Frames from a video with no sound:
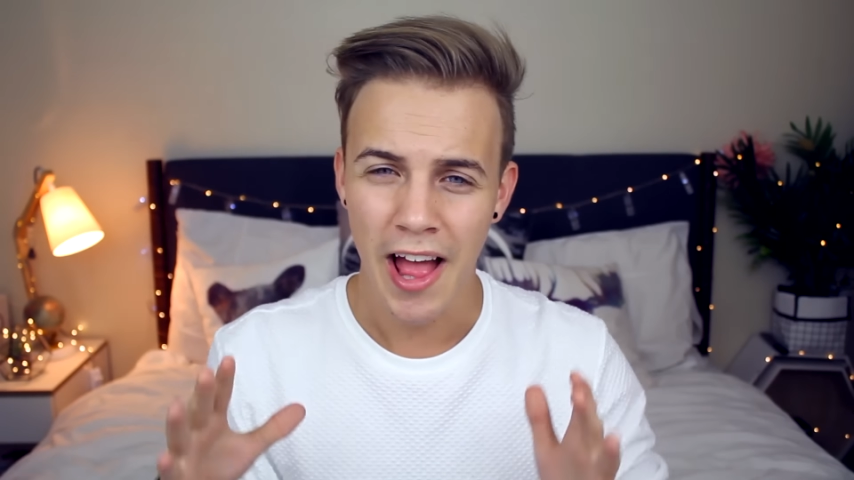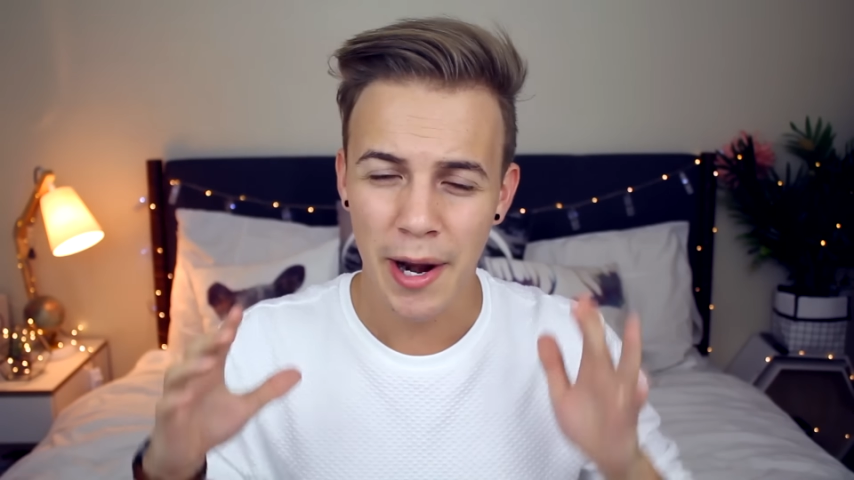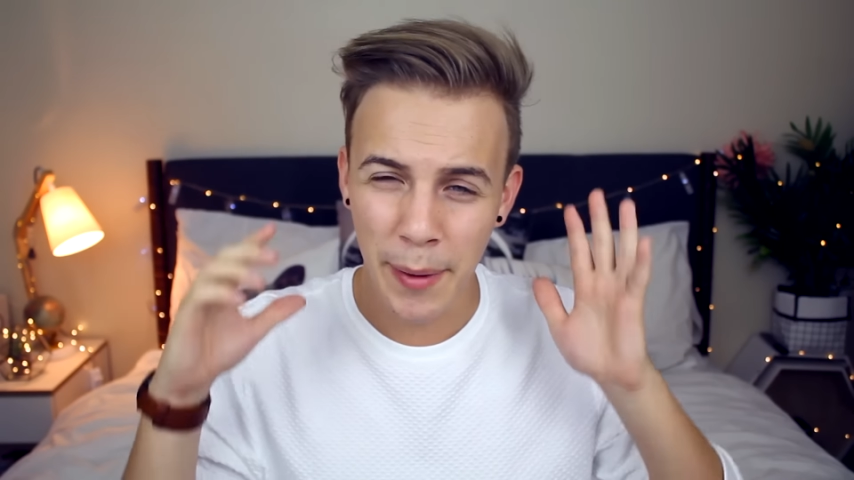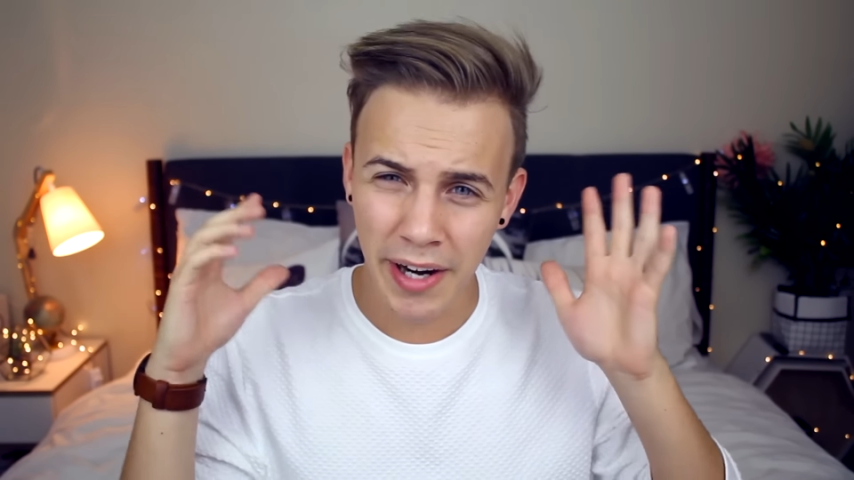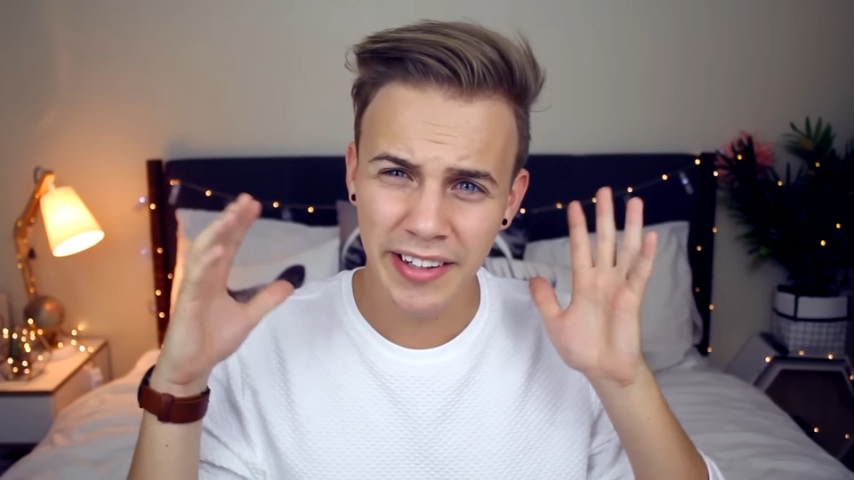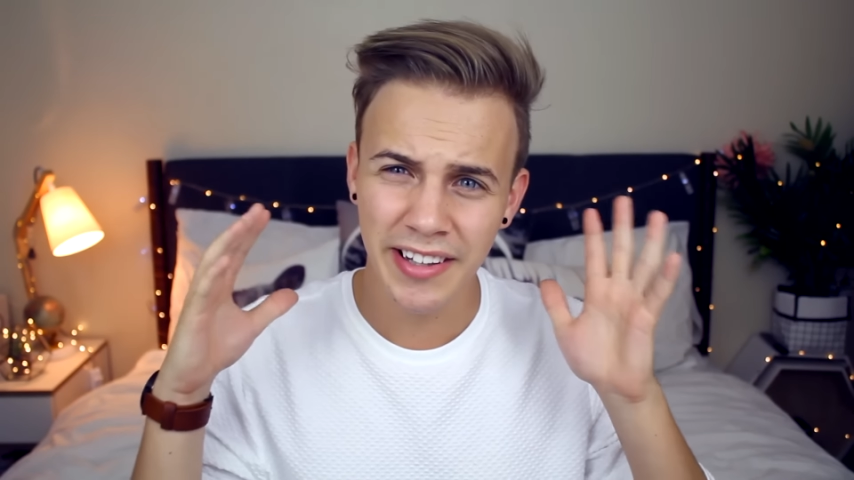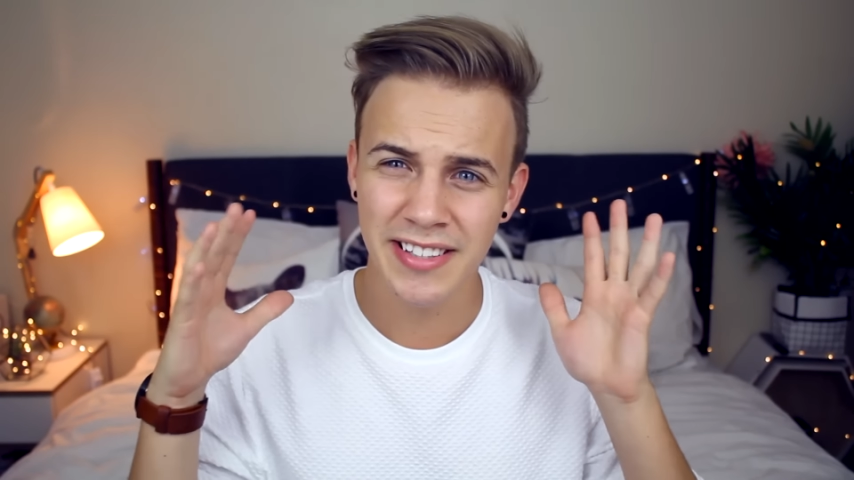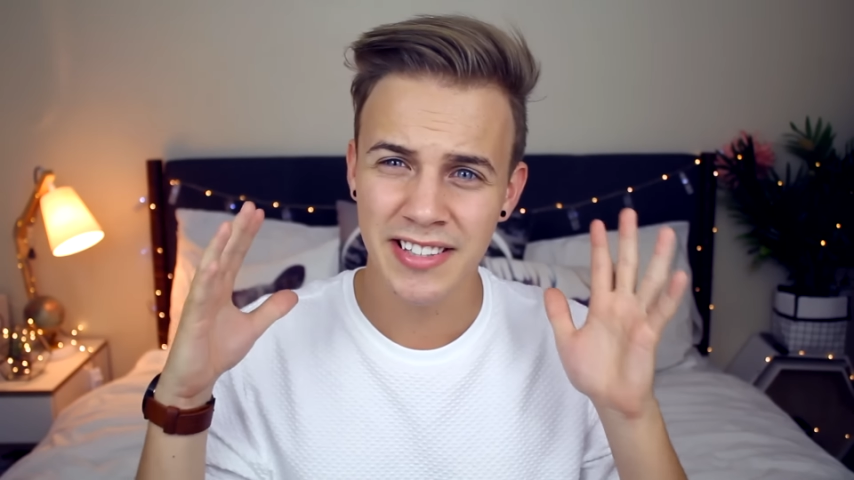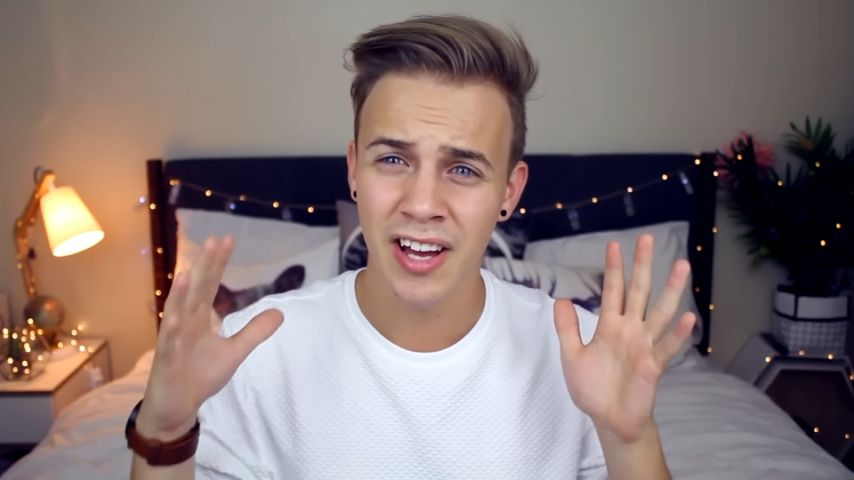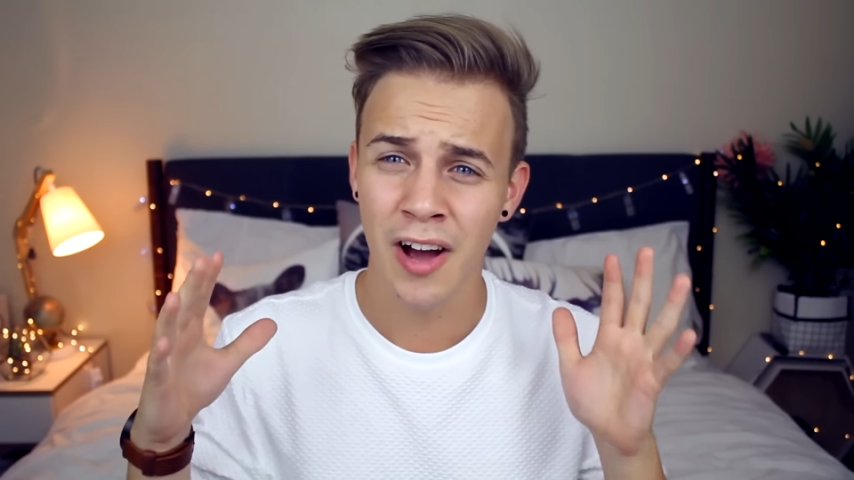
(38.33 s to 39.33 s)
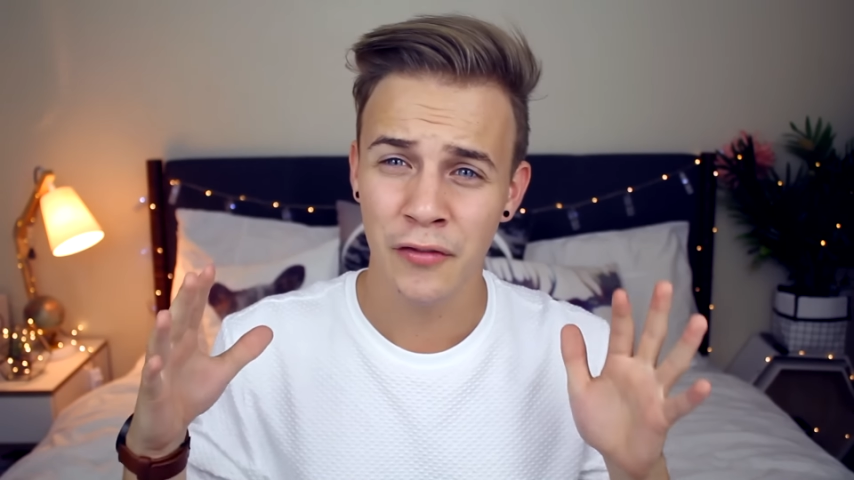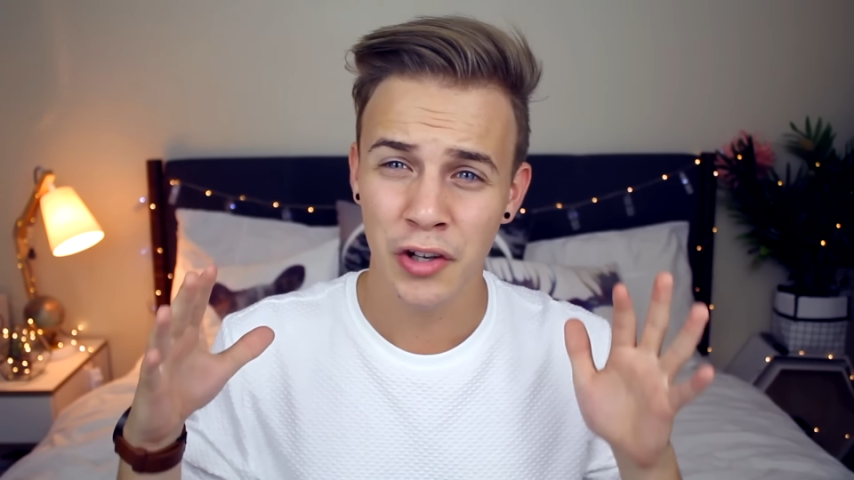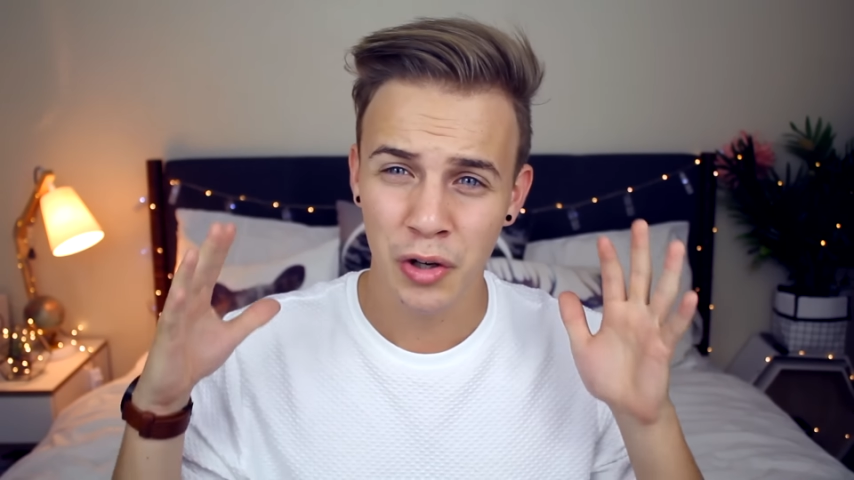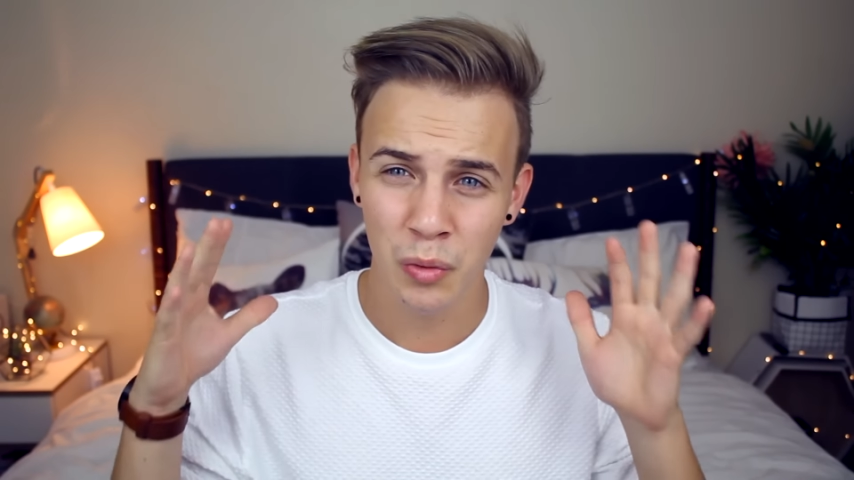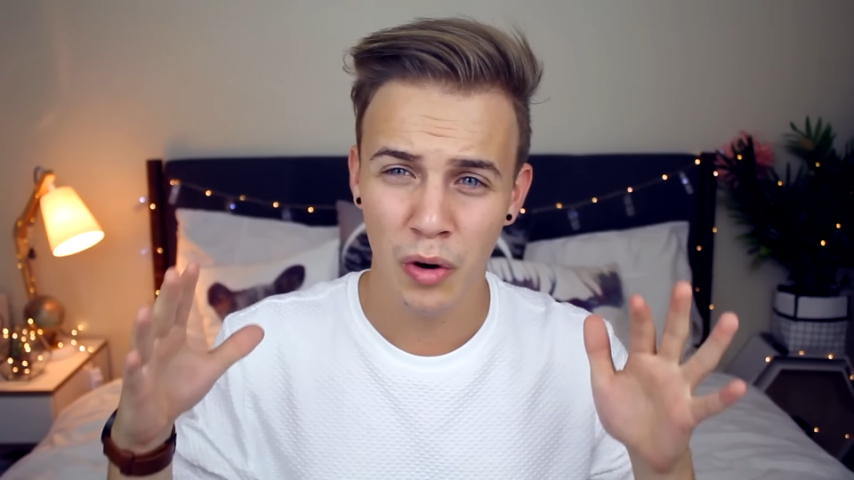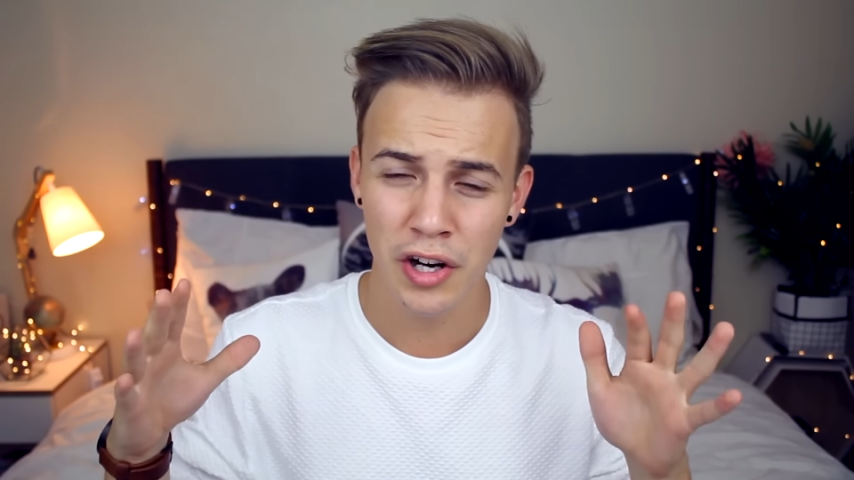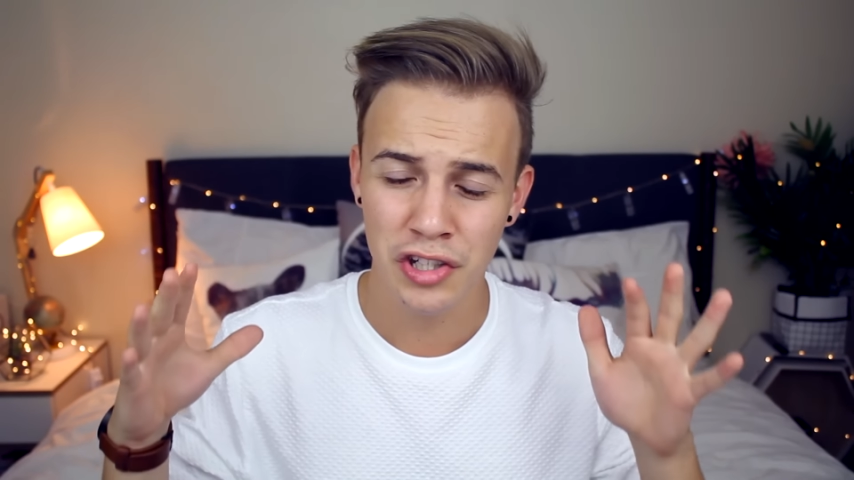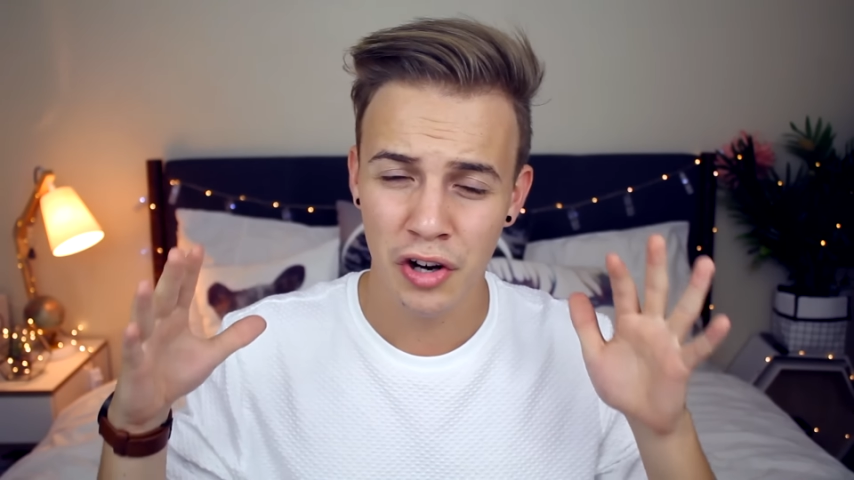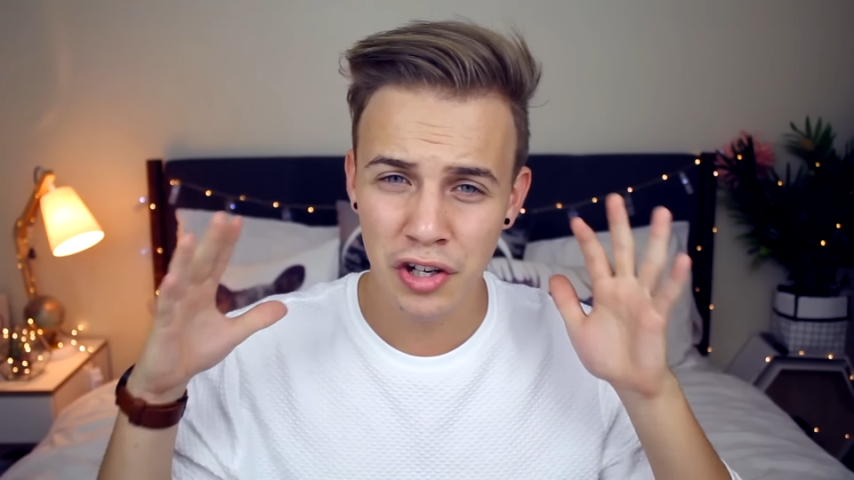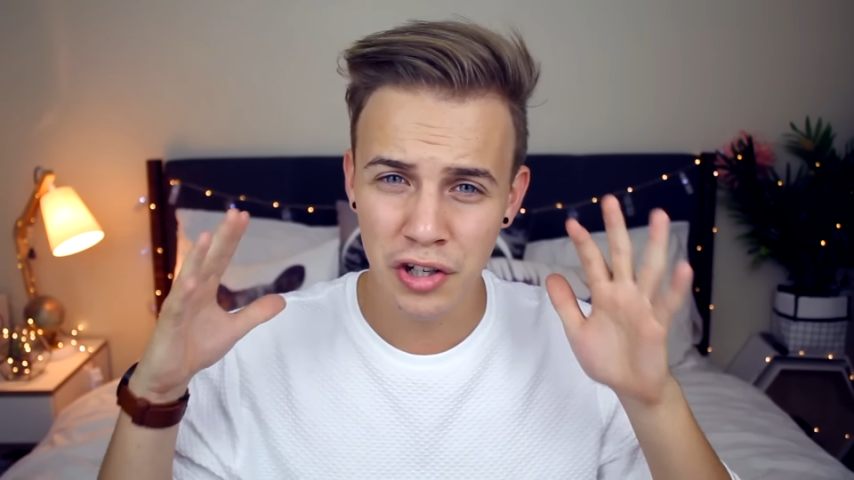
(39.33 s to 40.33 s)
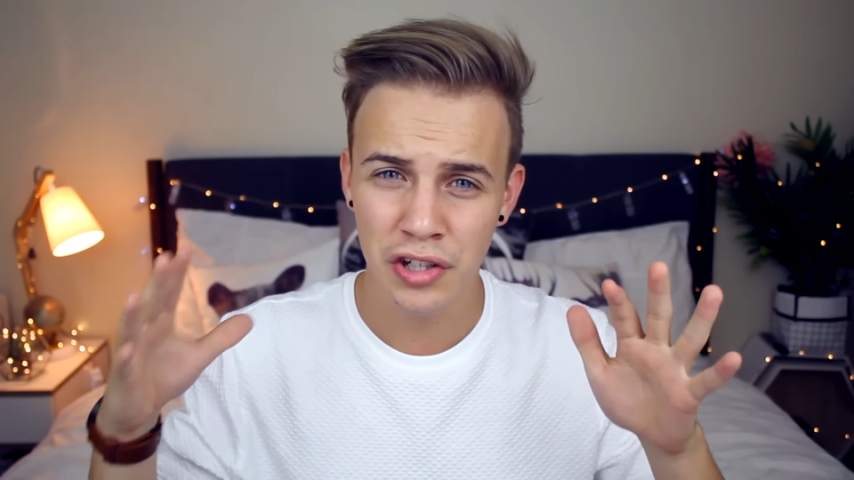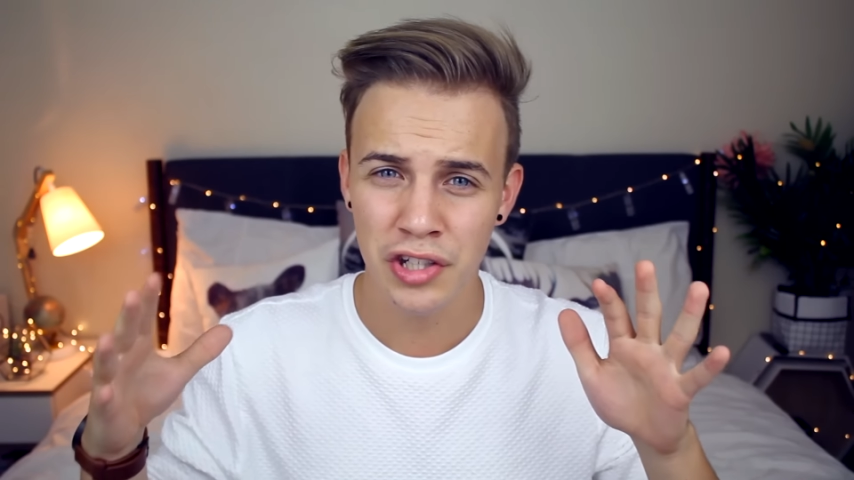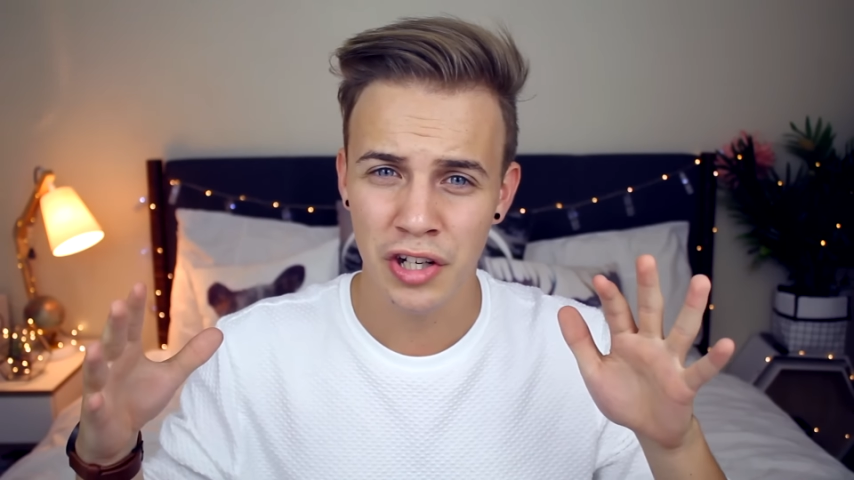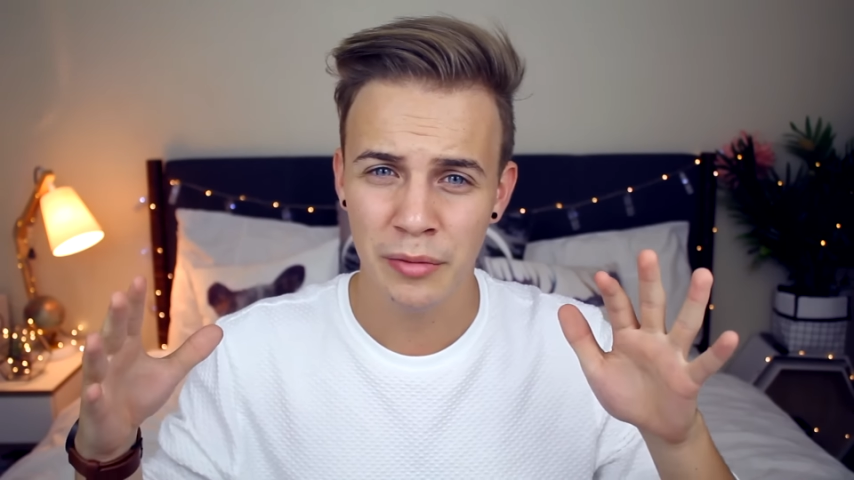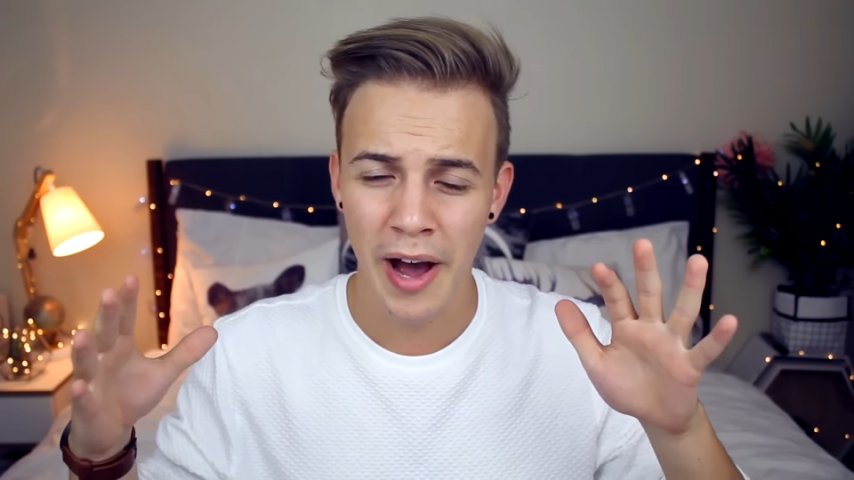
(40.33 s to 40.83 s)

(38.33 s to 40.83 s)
And apparently there's stuff you can watch on YouTube,